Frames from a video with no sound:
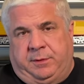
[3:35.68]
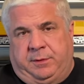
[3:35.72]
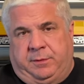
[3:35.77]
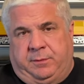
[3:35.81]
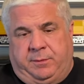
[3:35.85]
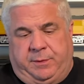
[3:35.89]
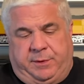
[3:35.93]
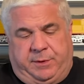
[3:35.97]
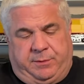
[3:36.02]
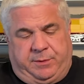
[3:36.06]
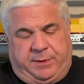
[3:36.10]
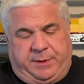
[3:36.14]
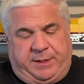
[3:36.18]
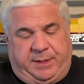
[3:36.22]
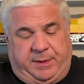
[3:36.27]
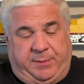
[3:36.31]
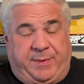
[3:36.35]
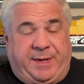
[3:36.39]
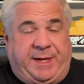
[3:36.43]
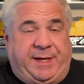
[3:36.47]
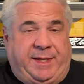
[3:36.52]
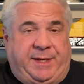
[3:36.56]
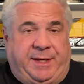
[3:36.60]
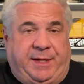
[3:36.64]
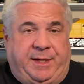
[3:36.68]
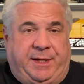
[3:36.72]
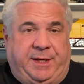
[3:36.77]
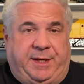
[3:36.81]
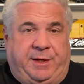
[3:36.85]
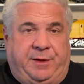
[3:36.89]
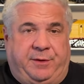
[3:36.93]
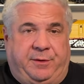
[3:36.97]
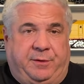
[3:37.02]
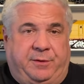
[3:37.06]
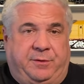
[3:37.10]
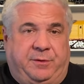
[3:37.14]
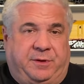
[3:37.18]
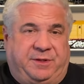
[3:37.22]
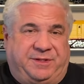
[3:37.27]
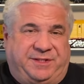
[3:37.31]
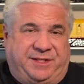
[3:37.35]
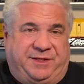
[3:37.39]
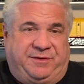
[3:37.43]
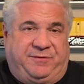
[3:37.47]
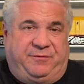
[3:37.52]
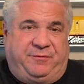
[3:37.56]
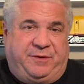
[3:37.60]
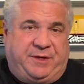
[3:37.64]
We don't want any paint getting in here and
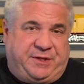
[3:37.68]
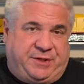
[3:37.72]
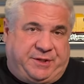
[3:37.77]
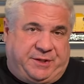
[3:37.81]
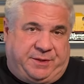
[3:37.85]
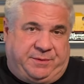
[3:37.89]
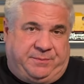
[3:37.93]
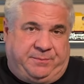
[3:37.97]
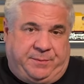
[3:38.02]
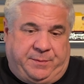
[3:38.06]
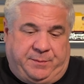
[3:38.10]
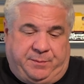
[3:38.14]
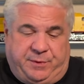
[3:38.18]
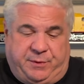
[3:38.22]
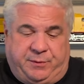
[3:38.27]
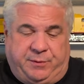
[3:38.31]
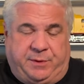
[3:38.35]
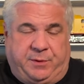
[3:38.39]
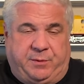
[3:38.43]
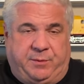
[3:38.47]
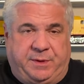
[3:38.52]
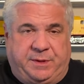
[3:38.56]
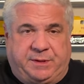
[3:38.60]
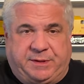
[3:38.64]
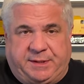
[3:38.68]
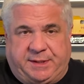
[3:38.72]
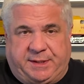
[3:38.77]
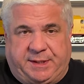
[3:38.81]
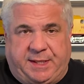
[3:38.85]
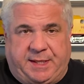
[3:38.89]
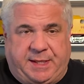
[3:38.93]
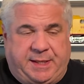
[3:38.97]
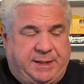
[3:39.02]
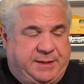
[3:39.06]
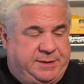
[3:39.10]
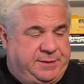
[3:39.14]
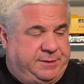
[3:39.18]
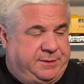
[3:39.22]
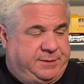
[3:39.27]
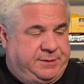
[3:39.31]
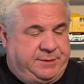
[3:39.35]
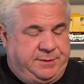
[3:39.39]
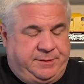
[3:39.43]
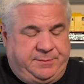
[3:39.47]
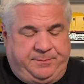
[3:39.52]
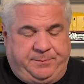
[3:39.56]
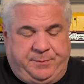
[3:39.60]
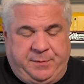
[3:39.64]
causing friction between the wheels and the
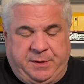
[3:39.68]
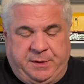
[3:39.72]
axles.